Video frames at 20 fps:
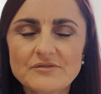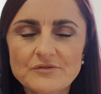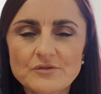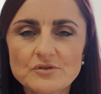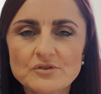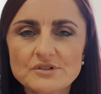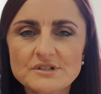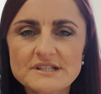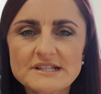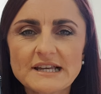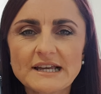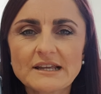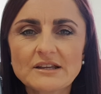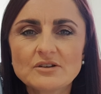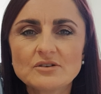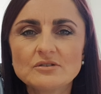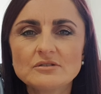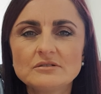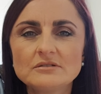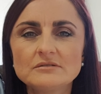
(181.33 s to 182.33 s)
thought
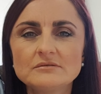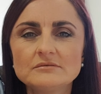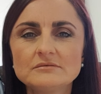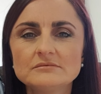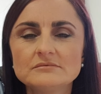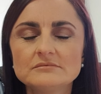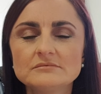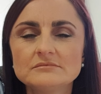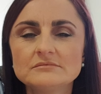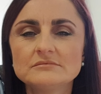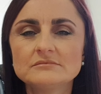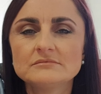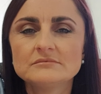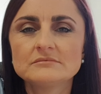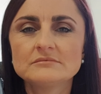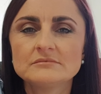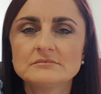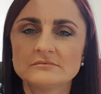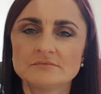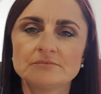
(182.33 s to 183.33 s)
cycle.
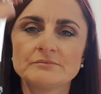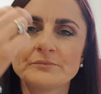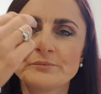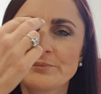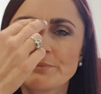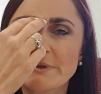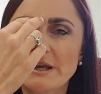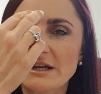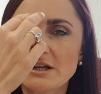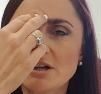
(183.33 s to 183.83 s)
I